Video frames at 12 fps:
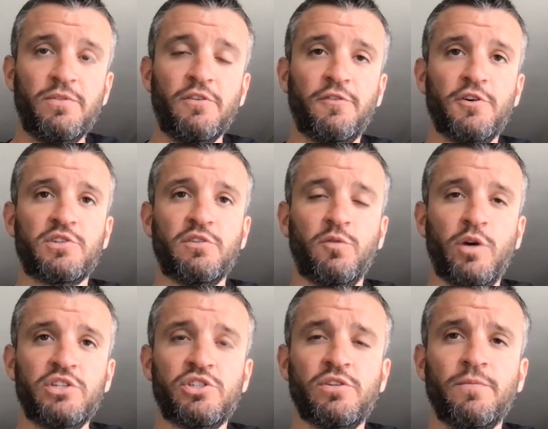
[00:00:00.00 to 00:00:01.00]
The first of
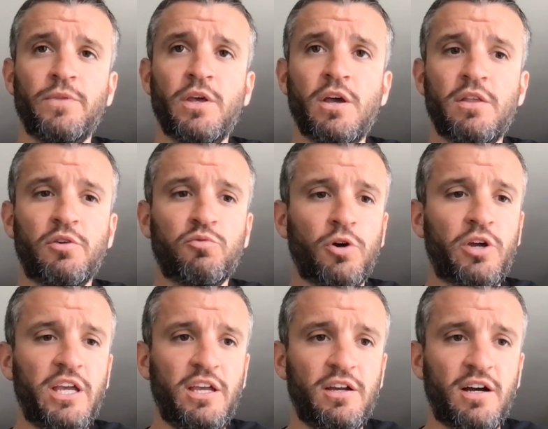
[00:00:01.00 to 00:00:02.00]
which, the
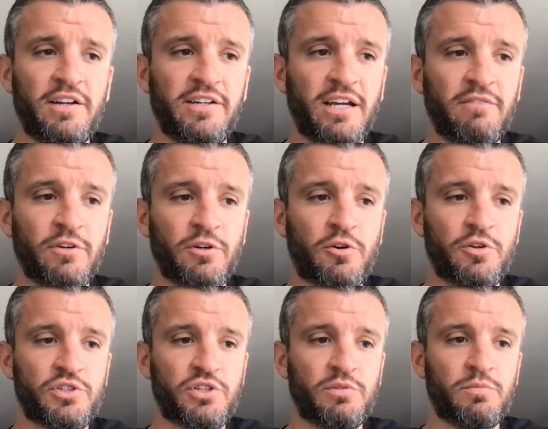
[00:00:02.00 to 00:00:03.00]
rookie on Denver,
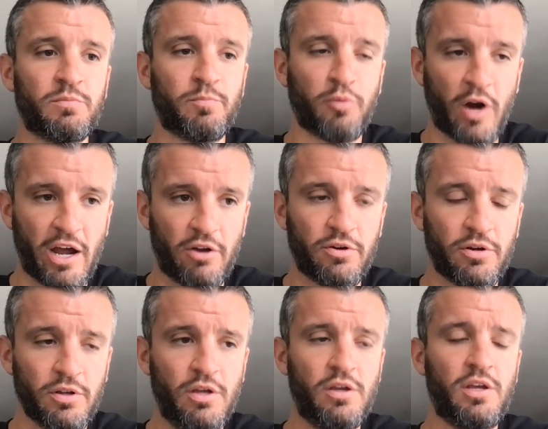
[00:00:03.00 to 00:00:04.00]
Christian Braun.
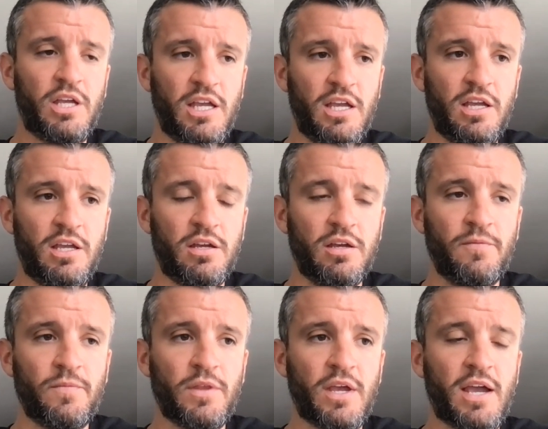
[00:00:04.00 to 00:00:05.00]
He
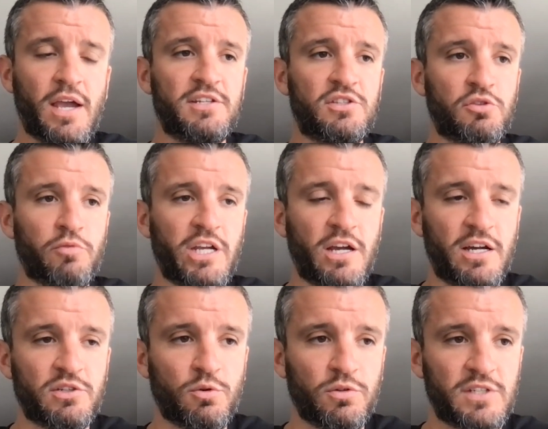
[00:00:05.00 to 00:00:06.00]
has three high
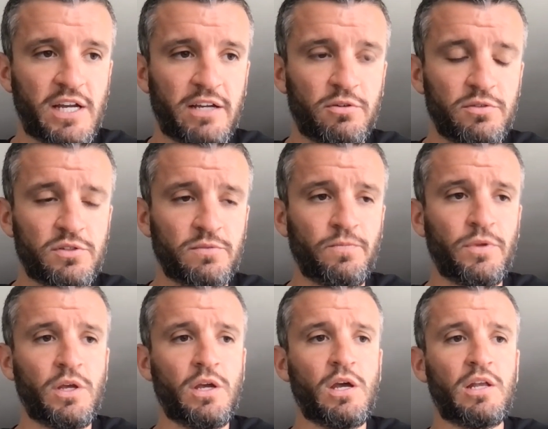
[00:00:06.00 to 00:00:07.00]
school titles.
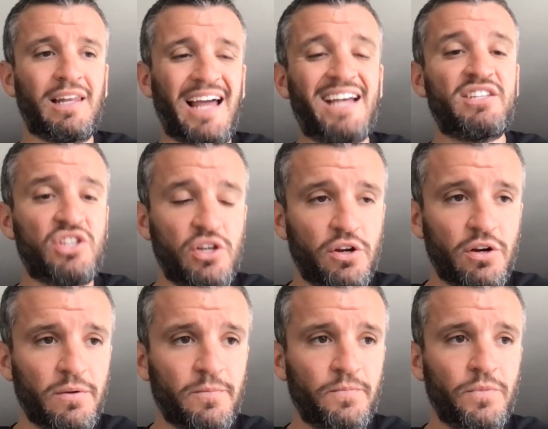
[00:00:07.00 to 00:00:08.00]
Last
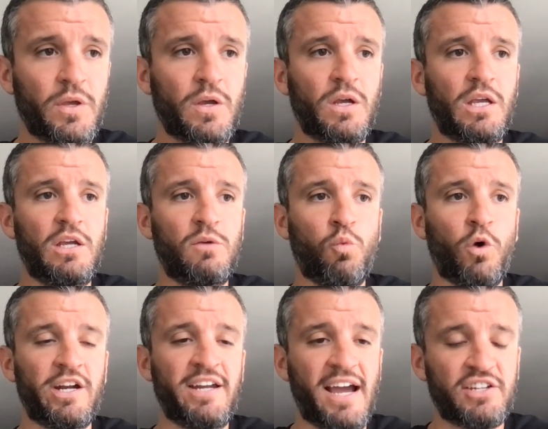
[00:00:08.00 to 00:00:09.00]
year, he
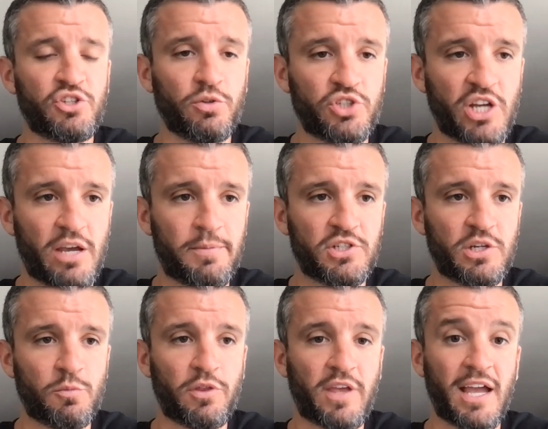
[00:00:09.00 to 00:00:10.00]
won a national
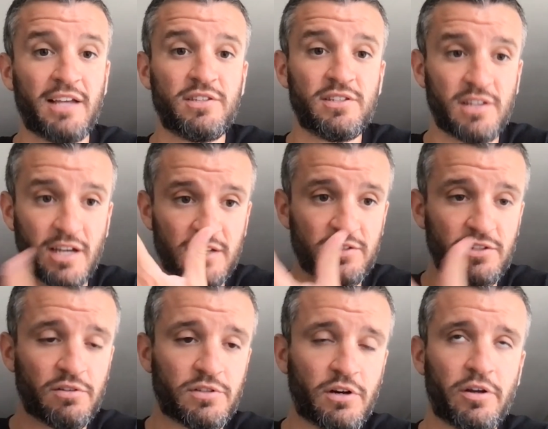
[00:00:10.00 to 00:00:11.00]
championship with Kansas against
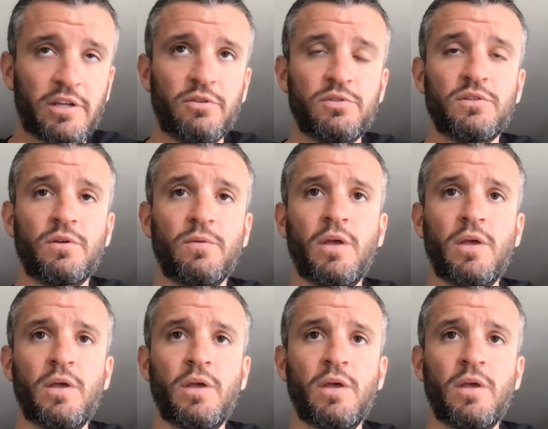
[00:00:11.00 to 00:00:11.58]
our Tar Heels.